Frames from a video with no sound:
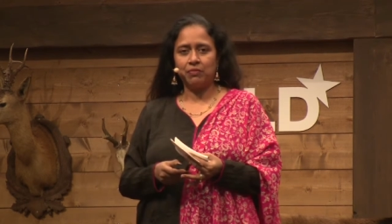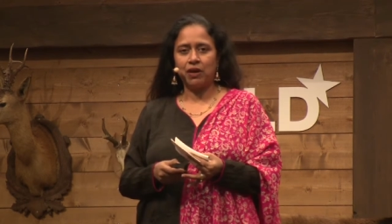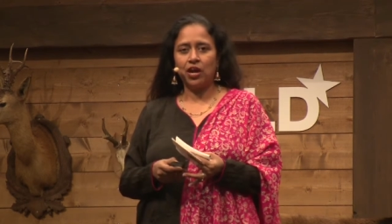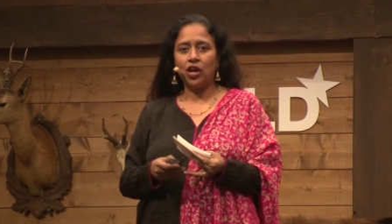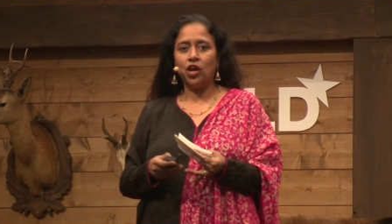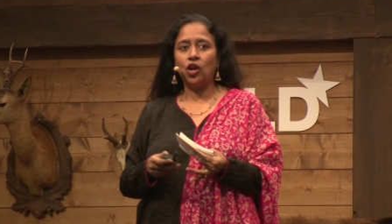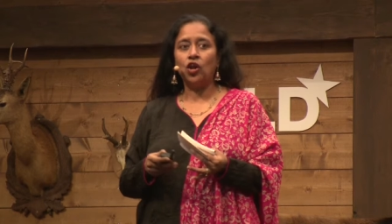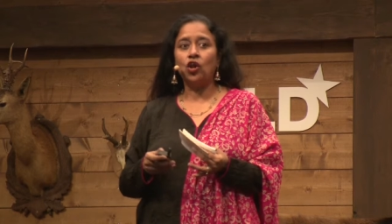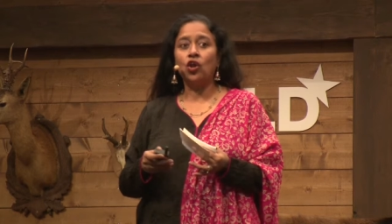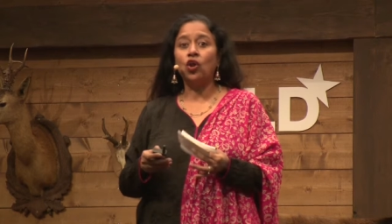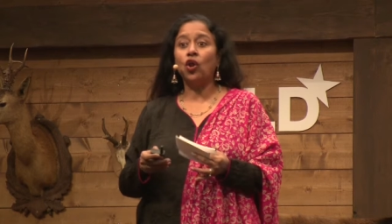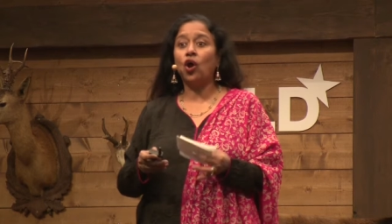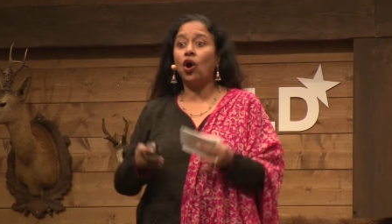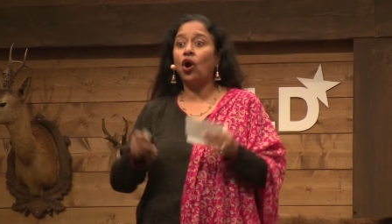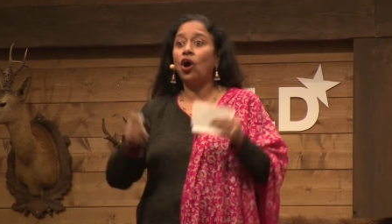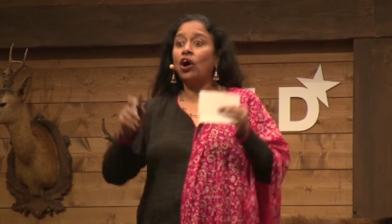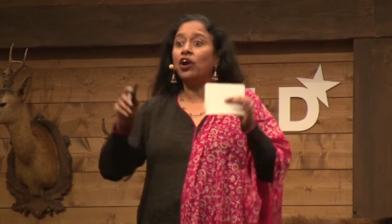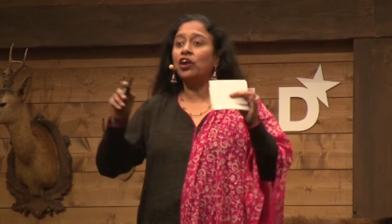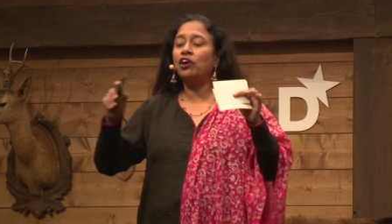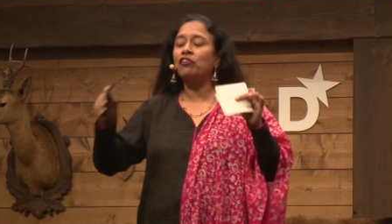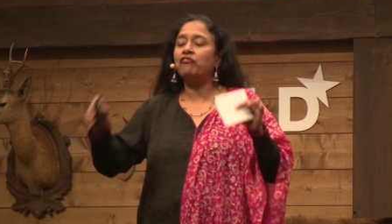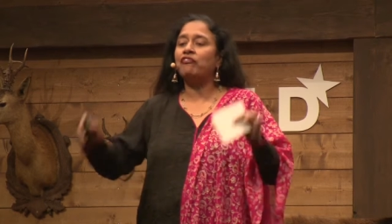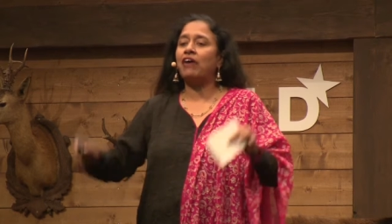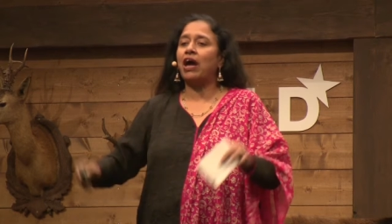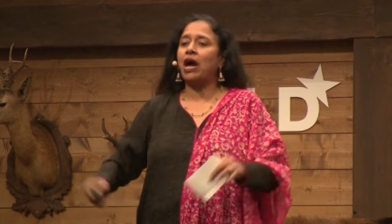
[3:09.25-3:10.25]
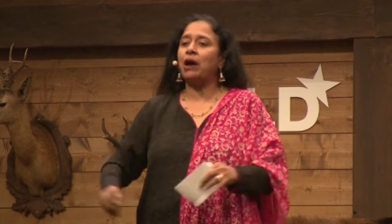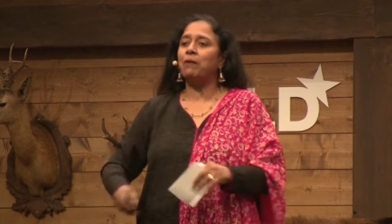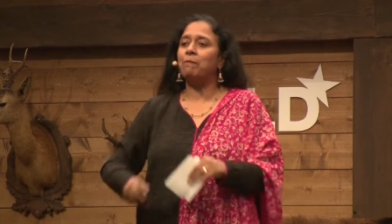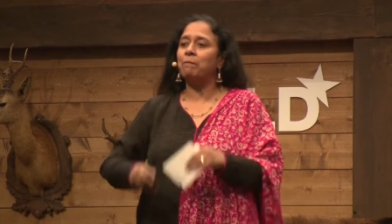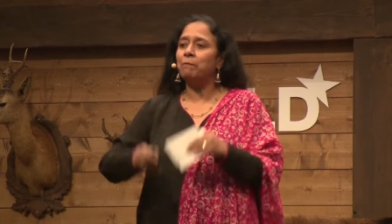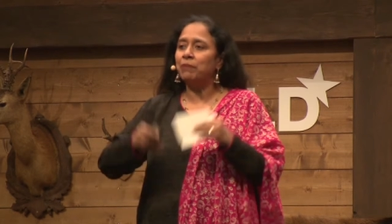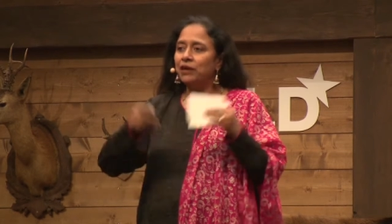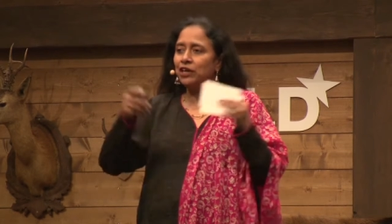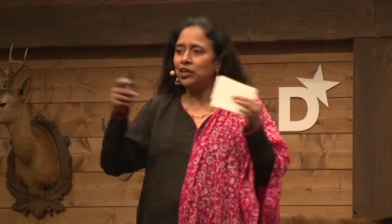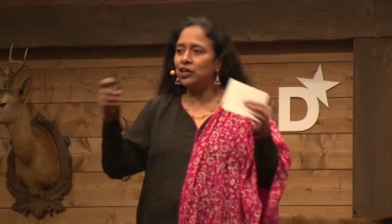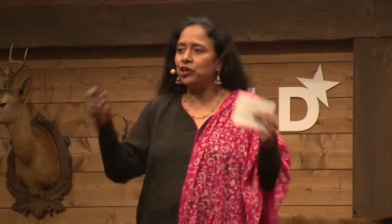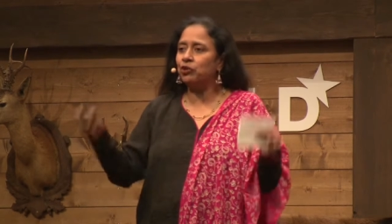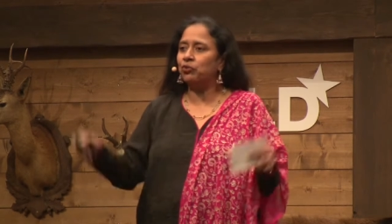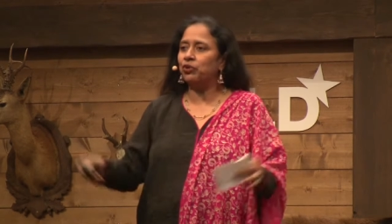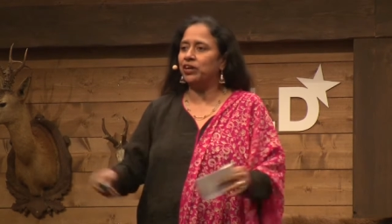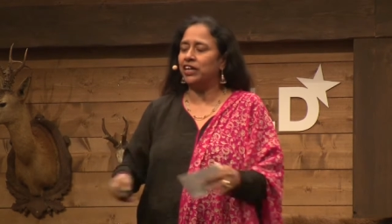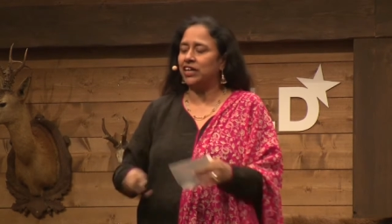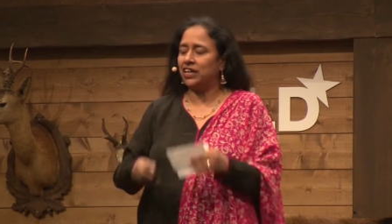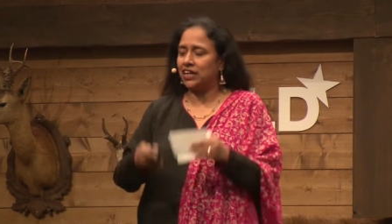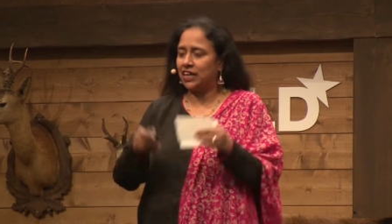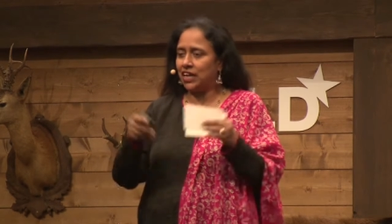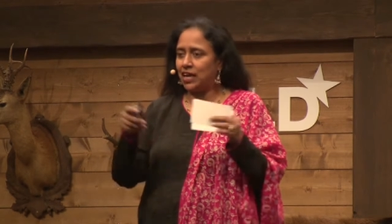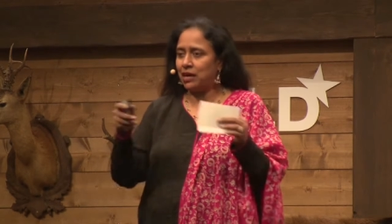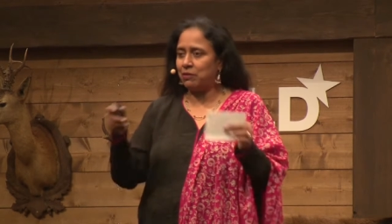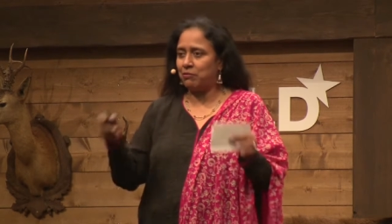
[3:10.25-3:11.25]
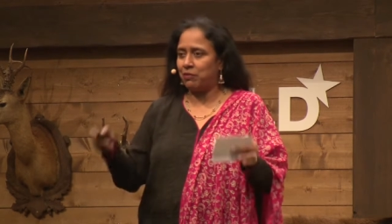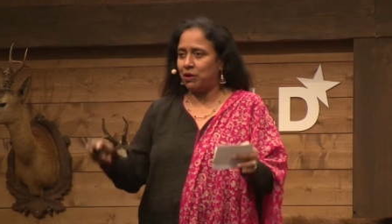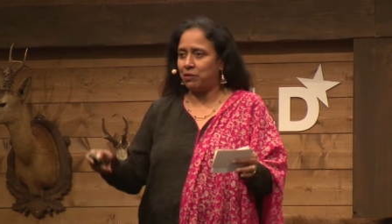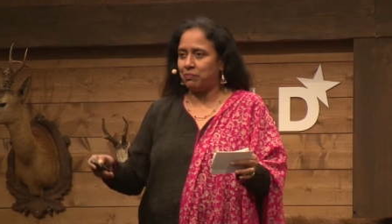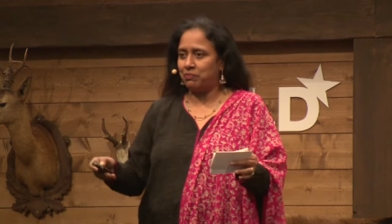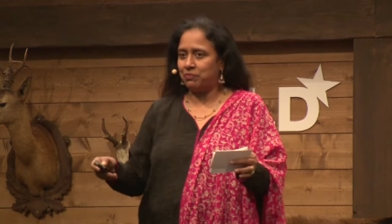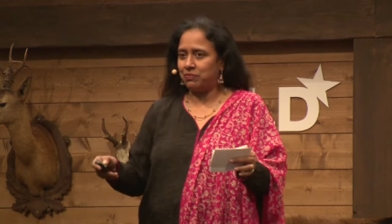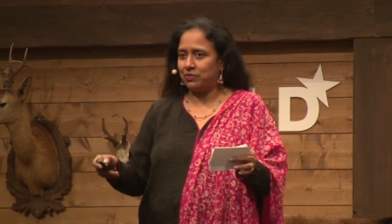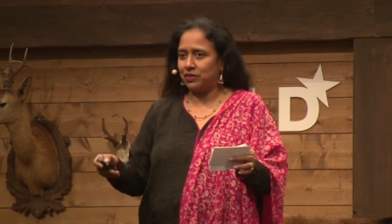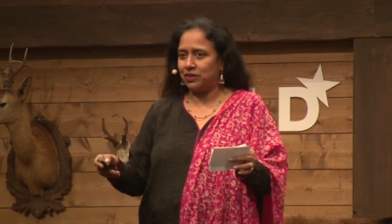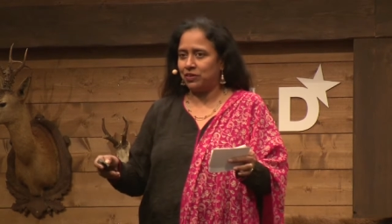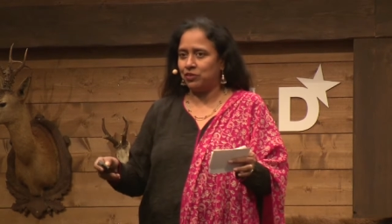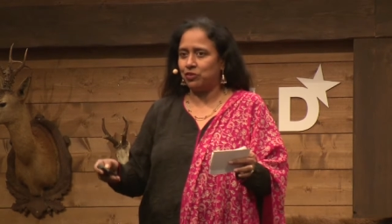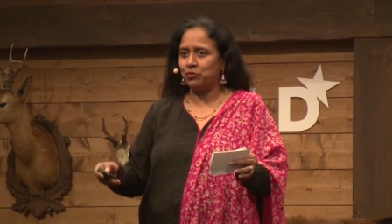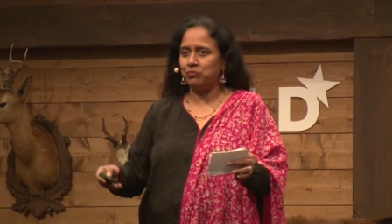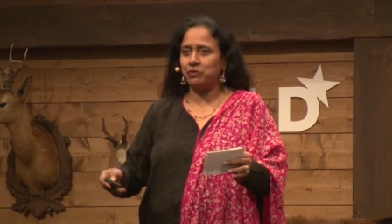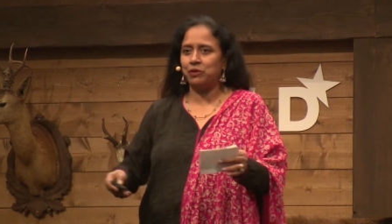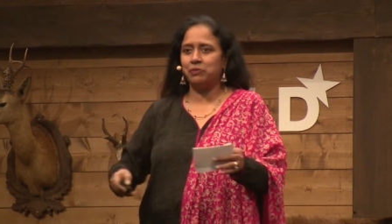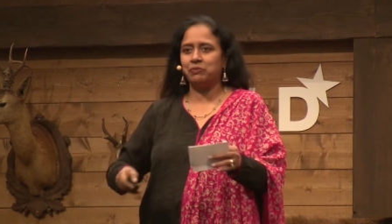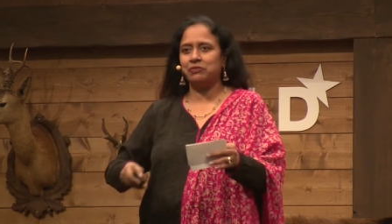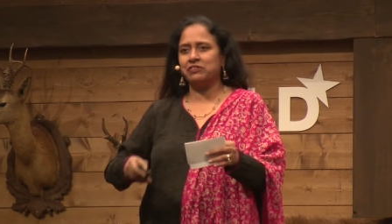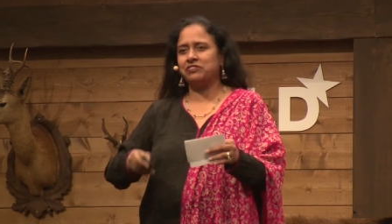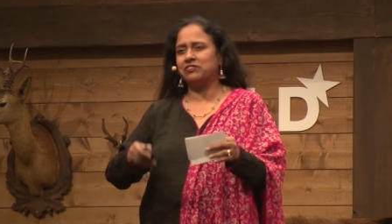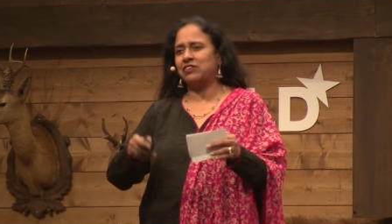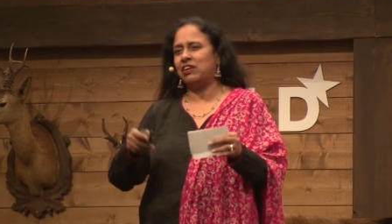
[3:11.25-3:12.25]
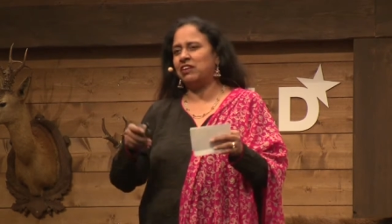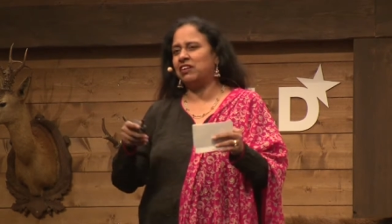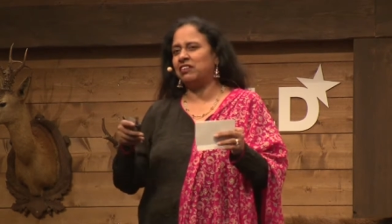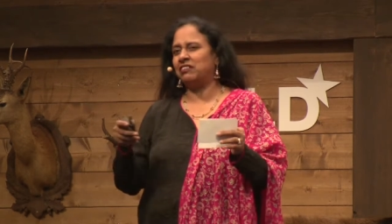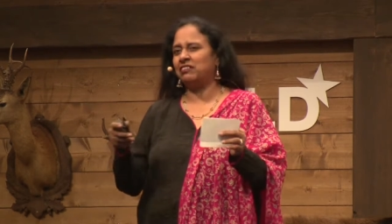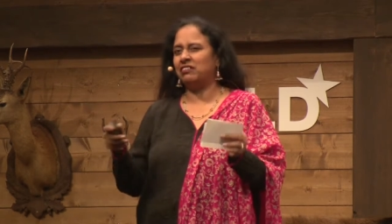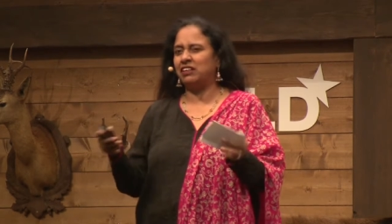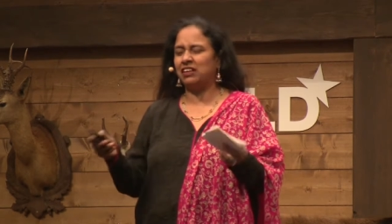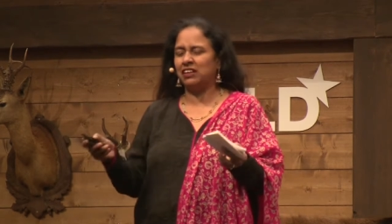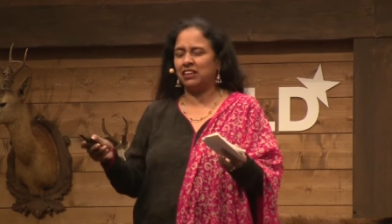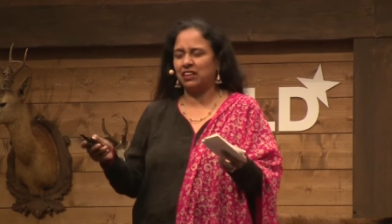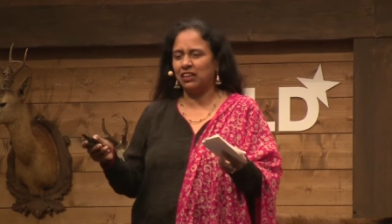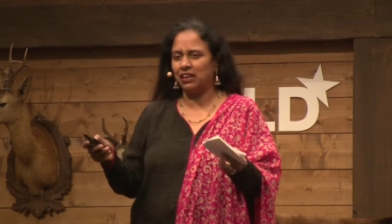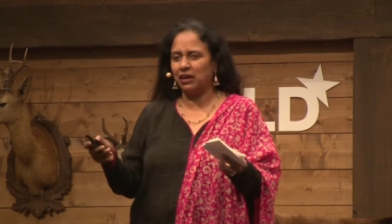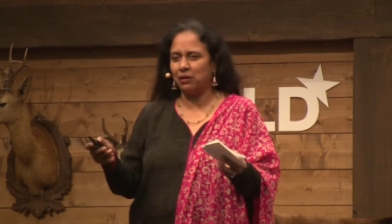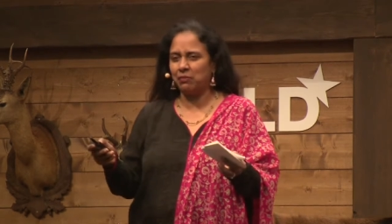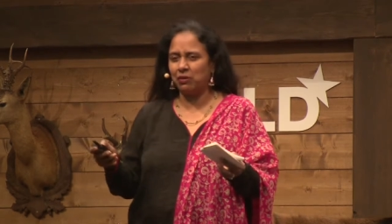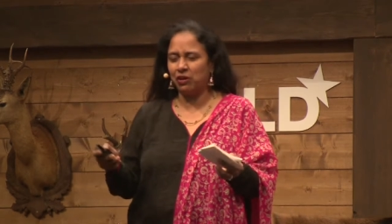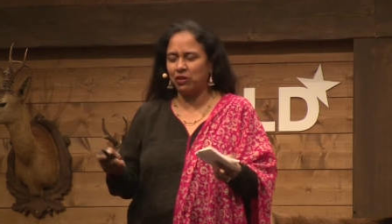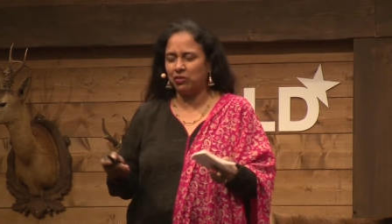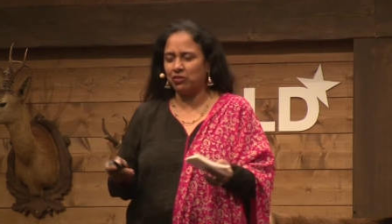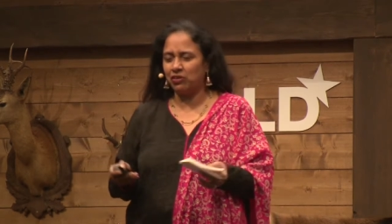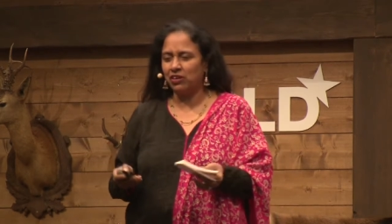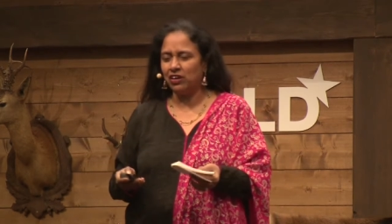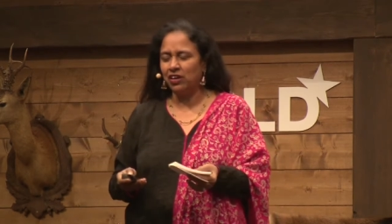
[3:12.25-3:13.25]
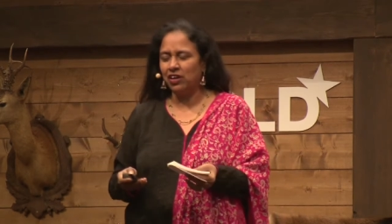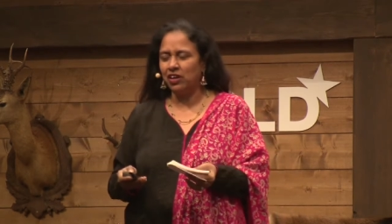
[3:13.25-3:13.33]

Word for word: a lot of ambiguity came up. You know, people started thinking about